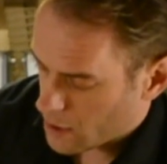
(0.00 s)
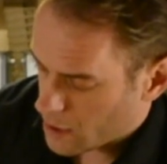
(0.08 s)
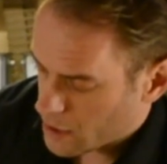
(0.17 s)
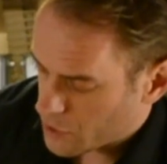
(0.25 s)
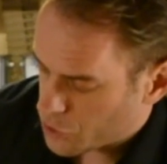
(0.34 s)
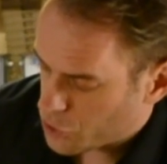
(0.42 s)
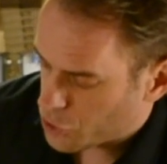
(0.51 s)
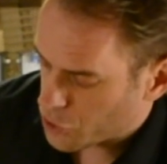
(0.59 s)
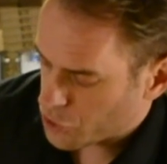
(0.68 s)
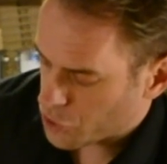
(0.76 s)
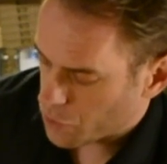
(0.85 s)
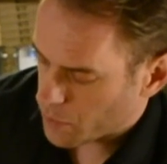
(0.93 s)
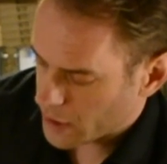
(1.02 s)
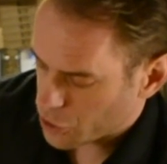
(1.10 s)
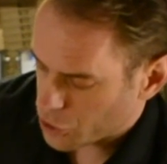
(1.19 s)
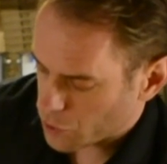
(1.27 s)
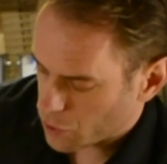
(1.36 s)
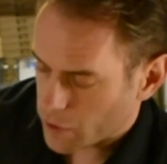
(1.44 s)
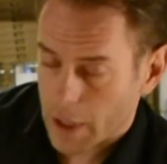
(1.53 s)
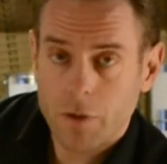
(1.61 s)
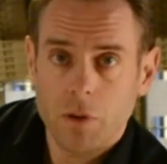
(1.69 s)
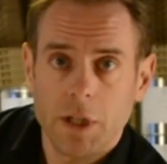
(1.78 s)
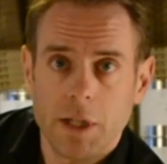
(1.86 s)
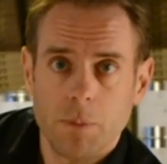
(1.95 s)
It's just to make sure
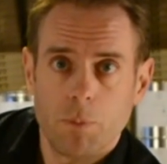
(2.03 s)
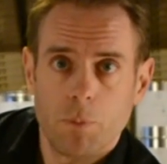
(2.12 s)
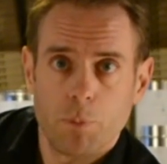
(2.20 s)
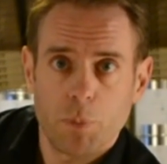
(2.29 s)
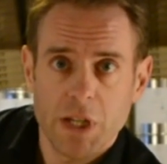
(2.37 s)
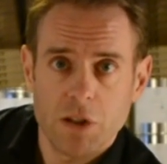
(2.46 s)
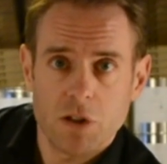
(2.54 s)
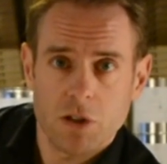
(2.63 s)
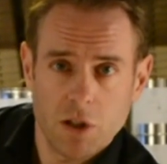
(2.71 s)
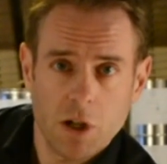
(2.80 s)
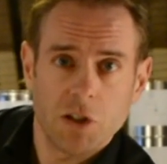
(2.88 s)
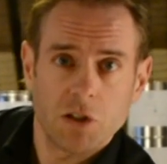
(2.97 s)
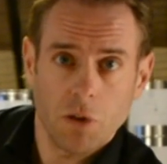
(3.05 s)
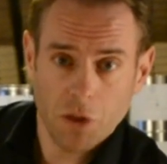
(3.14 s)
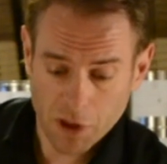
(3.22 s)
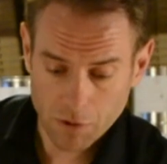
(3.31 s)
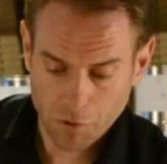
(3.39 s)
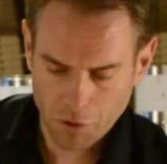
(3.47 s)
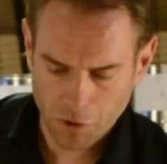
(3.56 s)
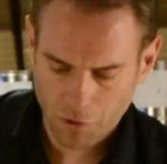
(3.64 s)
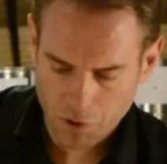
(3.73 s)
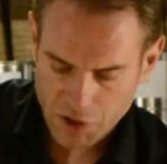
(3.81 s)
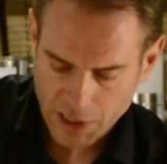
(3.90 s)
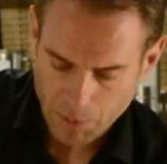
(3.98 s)
that the paint is nice and thin for the
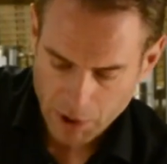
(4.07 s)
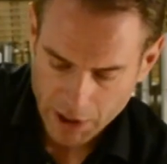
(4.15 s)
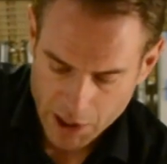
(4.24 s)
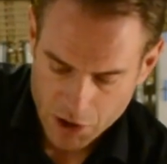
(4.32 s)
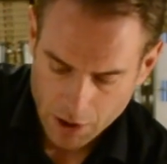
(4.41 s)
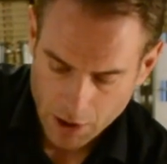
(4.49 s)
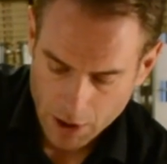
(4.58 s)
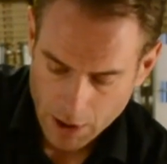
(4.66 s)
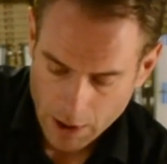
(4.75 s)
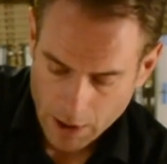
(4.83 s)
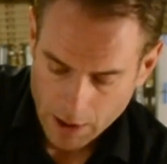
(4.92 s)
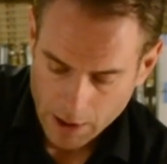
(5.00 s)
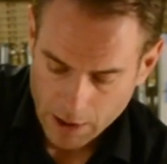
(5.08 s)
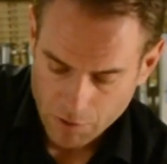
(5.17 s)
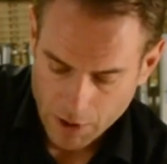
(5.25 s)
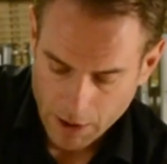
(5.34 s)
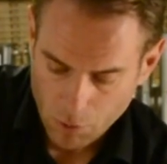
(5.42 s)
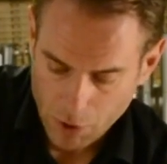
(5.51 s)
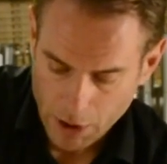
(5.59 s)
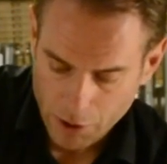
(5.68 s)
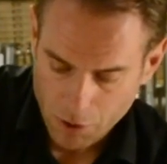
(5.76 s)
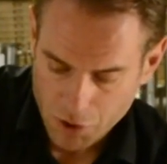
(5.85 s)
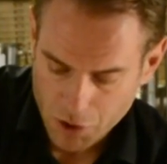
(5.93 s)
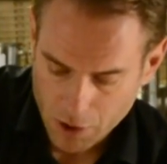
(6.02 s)
first application. Give that a really
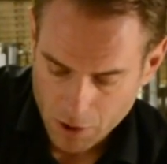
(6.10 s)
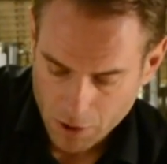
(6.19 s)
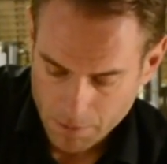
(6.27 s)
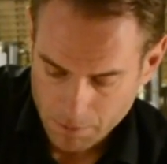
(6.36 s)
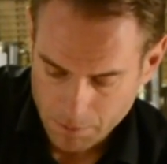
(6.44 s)
good stir.